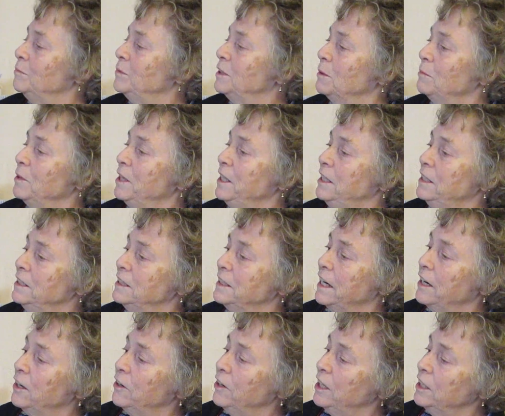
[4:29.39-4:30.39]
Some of these
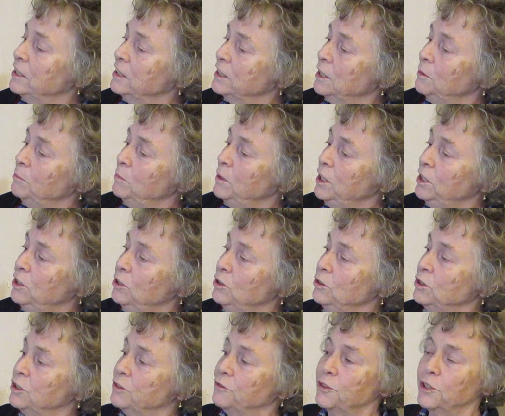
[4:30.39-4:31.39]
areas can be
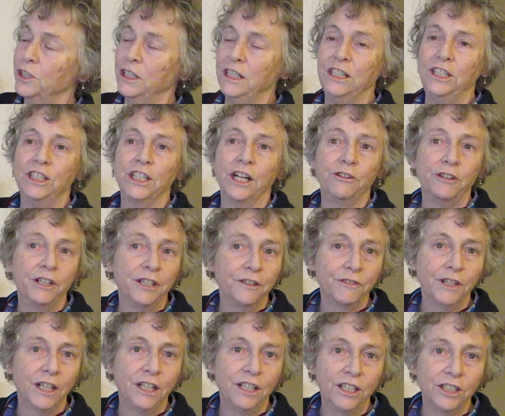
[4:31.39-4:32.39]
used for
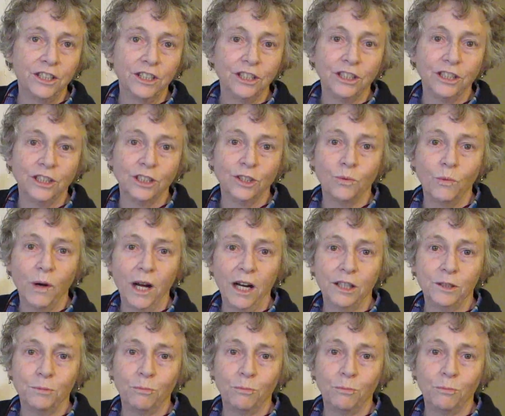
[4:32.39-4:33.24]
degenerative conditions as well